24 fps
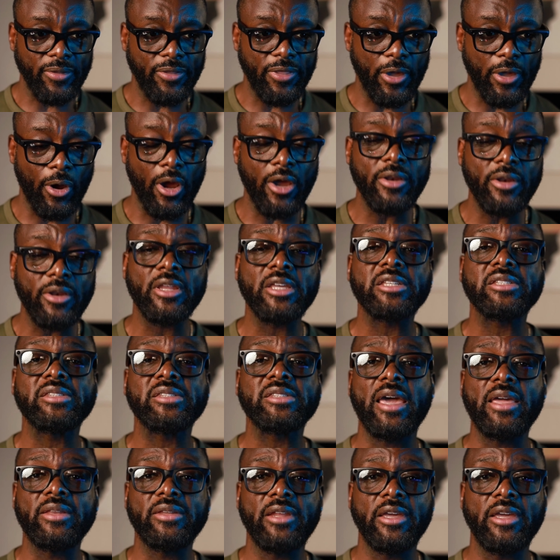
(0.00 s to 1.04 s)
their
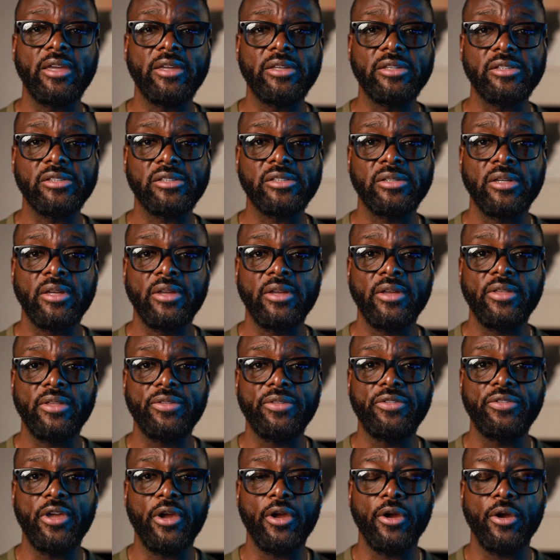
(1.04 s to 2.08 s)
understandings,
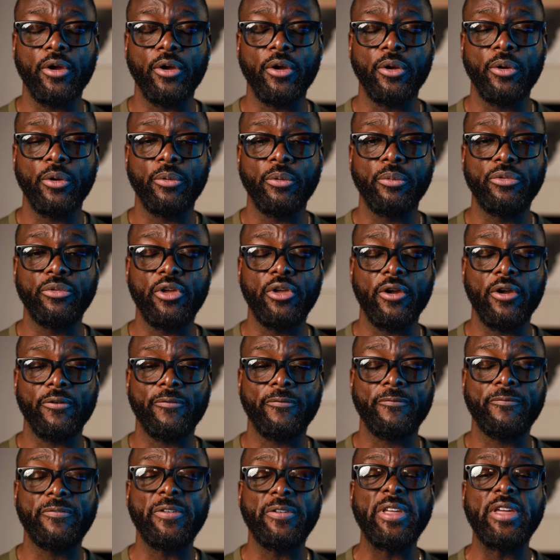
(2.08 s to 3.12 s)
their their
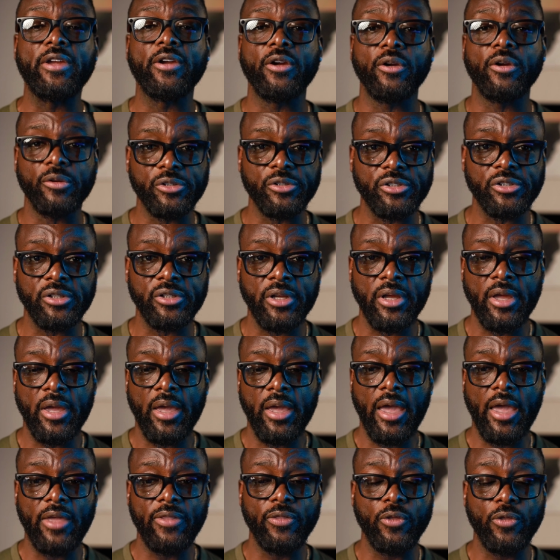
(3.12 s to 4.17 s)
fears,
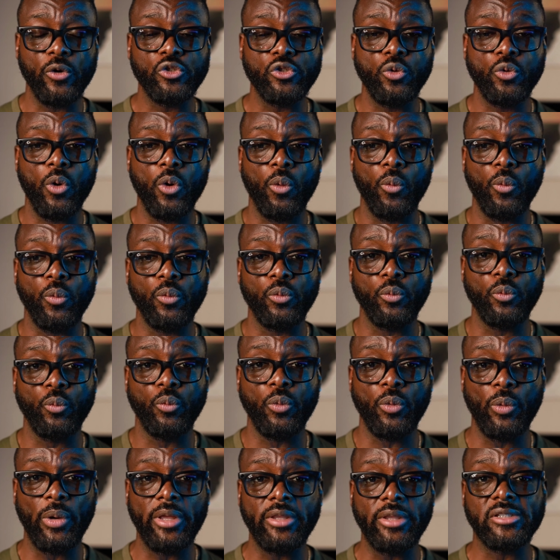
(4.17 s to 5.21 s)
and those who were
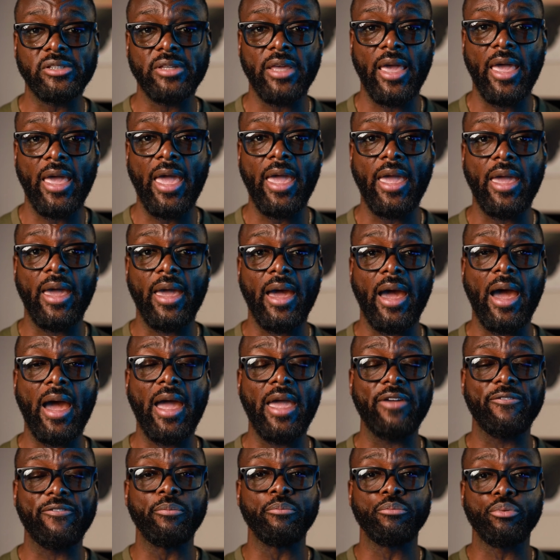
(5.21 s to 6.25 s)
willing to say, "Hey,
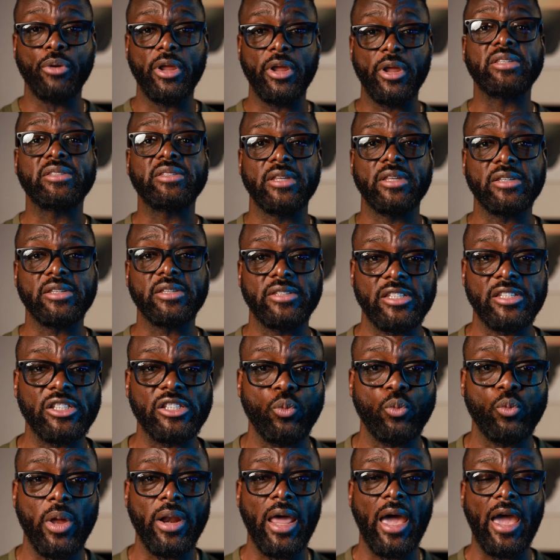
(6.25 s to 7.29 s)
I've embraced this. This
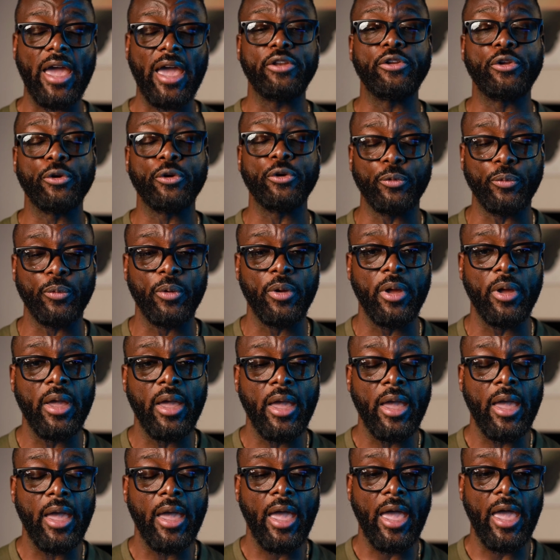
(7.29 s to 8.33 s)
is what I do."
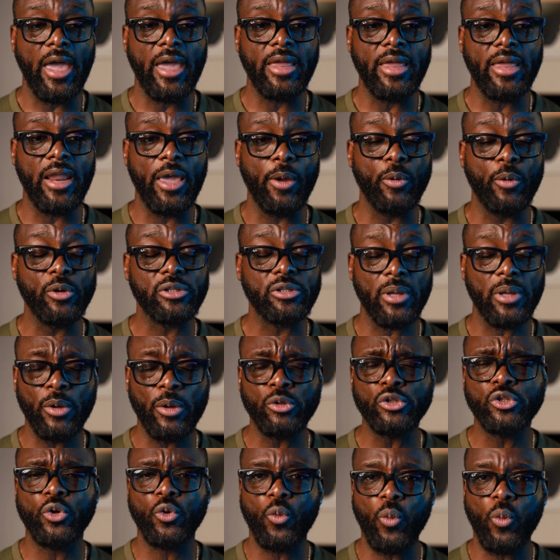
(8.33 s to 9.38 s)
And it was it
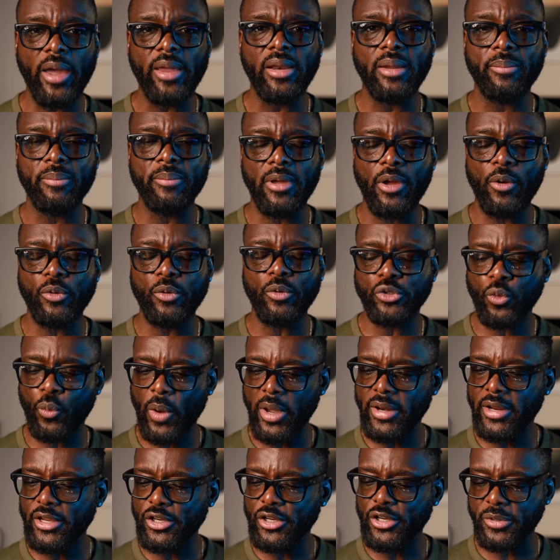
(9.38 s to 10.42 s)
was quite um, it was
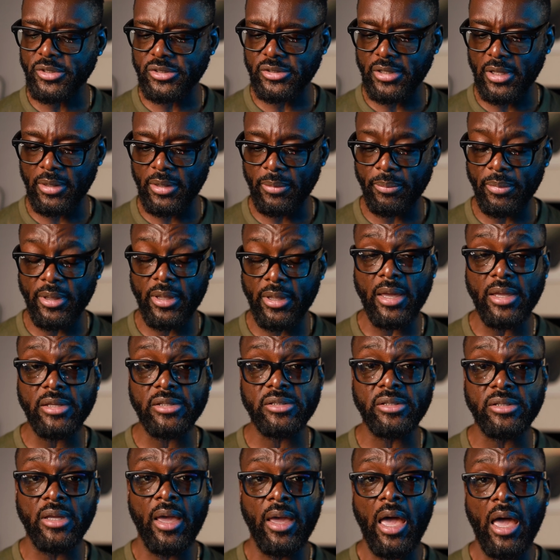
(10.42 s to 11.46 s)
quite interesting
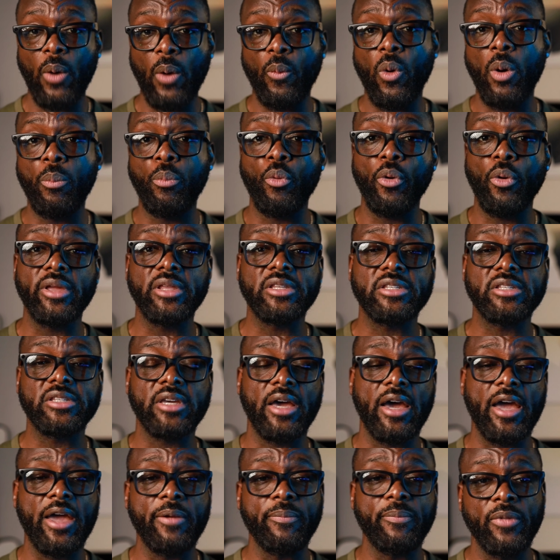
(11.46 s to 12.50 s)
because at one point in
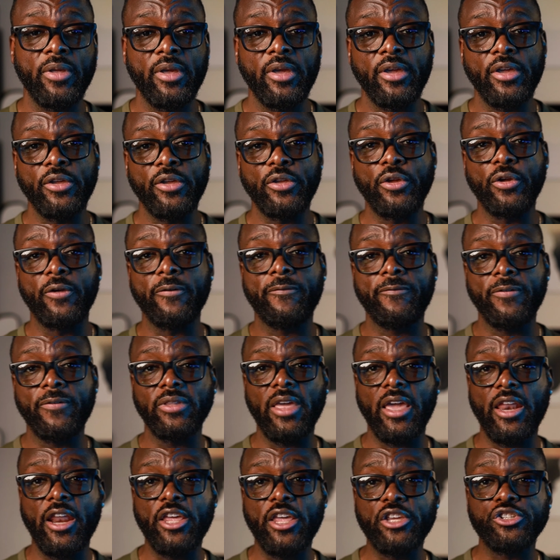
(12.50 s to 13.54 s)
time, you could feel
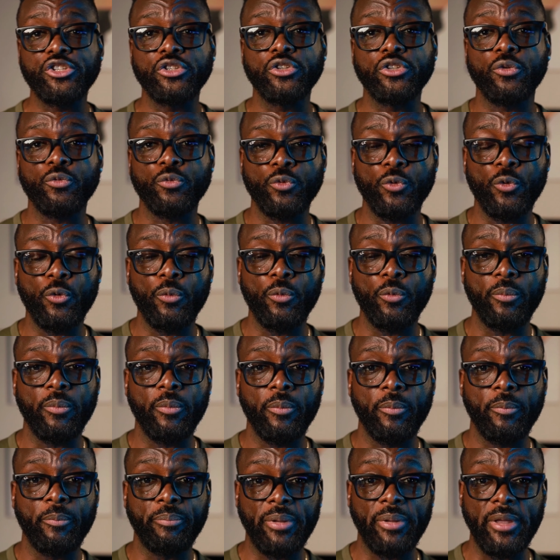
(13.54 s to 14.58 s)
the energy in the room
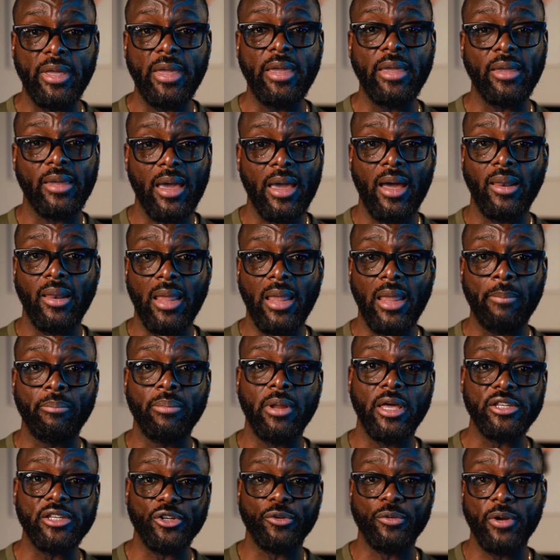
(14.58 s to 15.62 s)
being kind of like
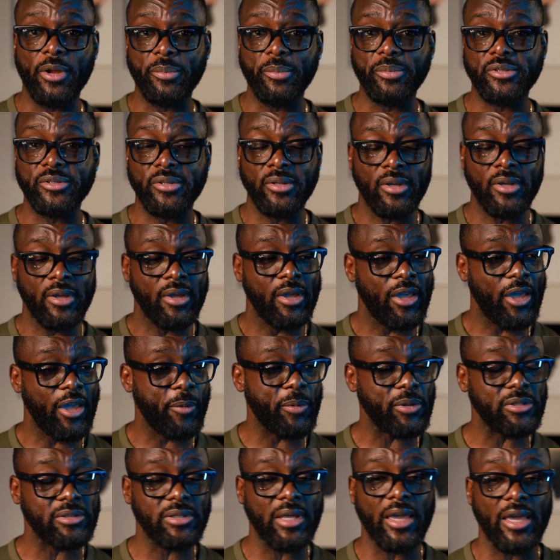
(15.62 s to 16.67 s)
Bloods and Crips, it
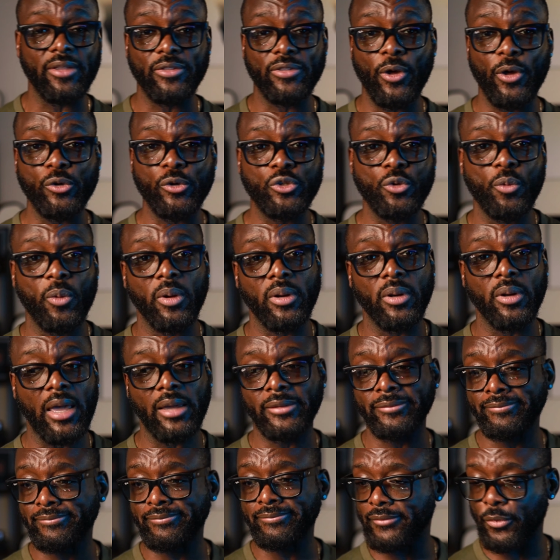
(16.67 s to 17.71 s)
was like those who were
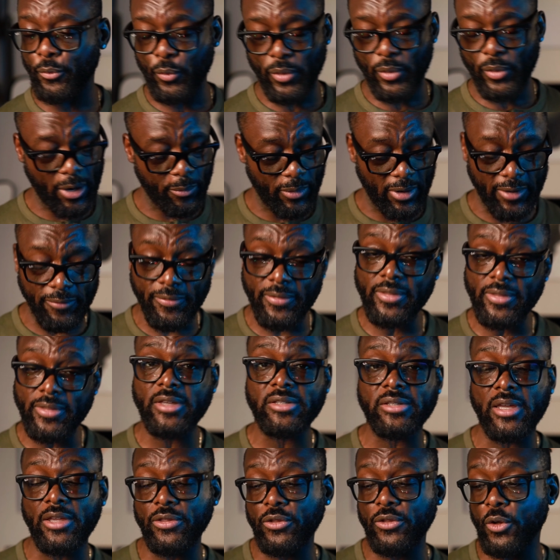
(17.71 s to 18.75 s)
like, mm, we're not ready for
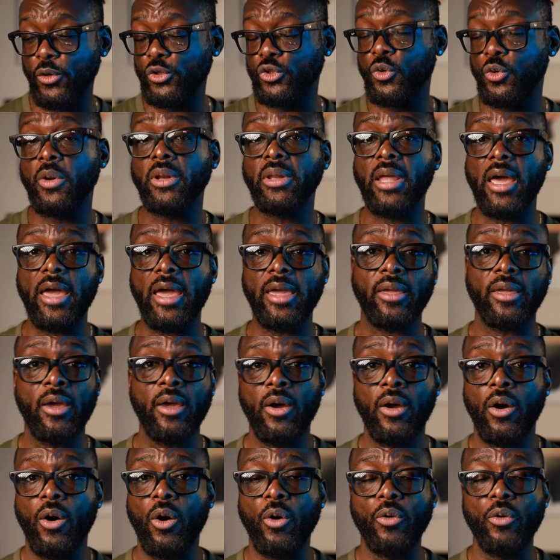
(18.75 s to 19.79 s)
this, and those who were like,
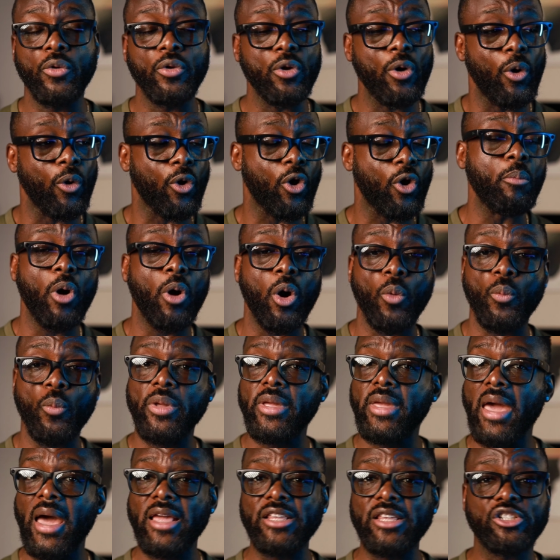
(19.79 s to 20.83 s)
oh no, come on,
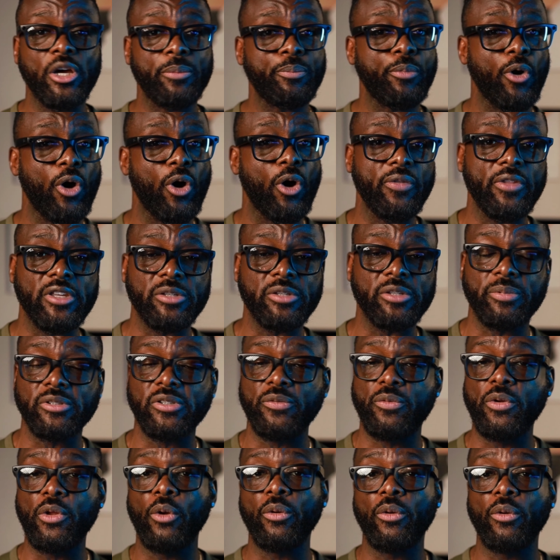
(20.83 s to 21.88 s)
we gotta jump on this because
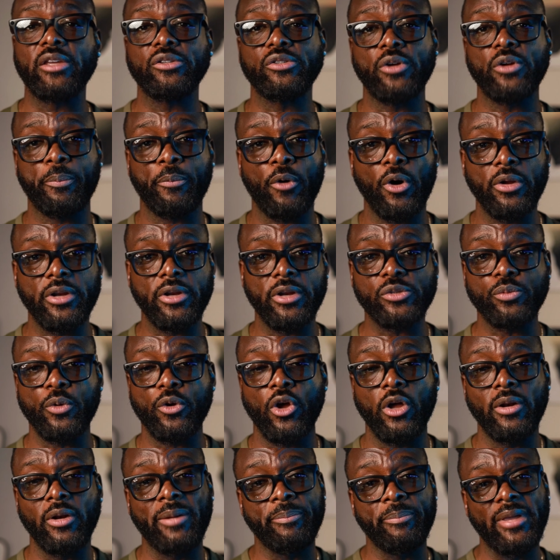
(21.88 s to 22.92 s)
if we don't get jump on this, we're
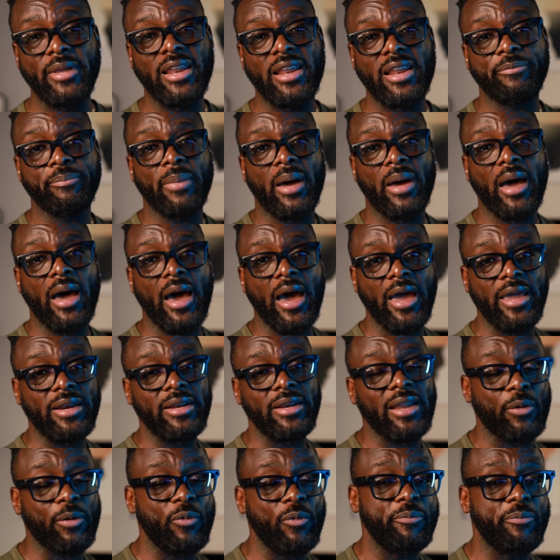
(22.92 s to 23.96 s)
gonna be left behind,
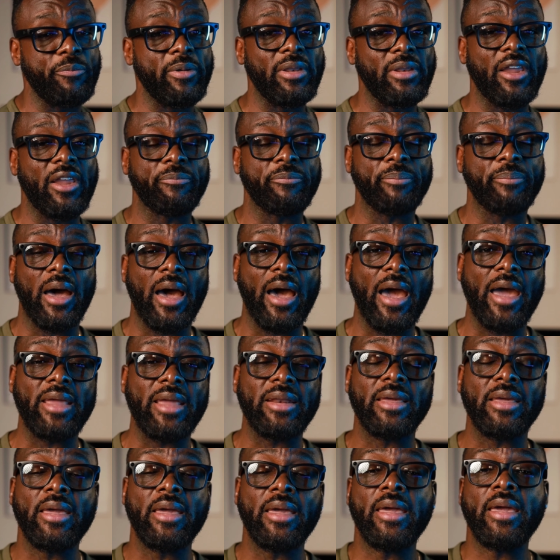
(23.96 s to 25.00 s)
like we've been left
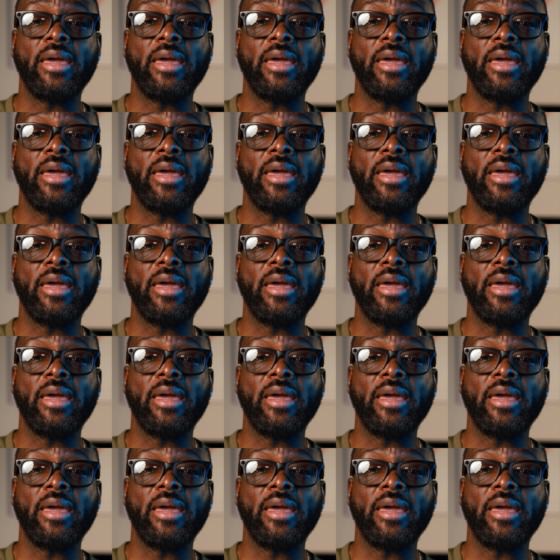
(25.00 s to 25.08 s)
behind